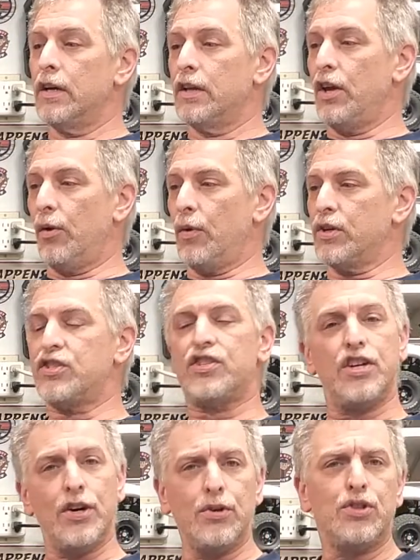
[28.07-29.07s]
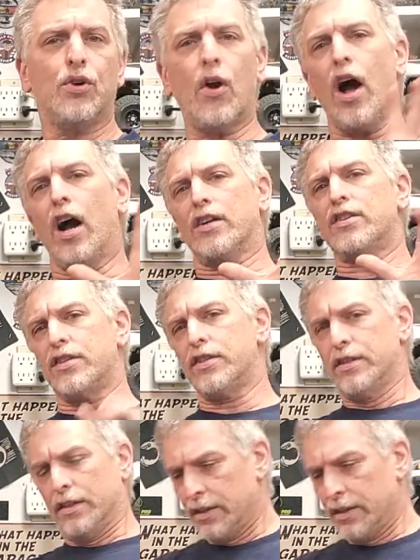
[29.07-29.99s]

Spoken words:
there was two trucks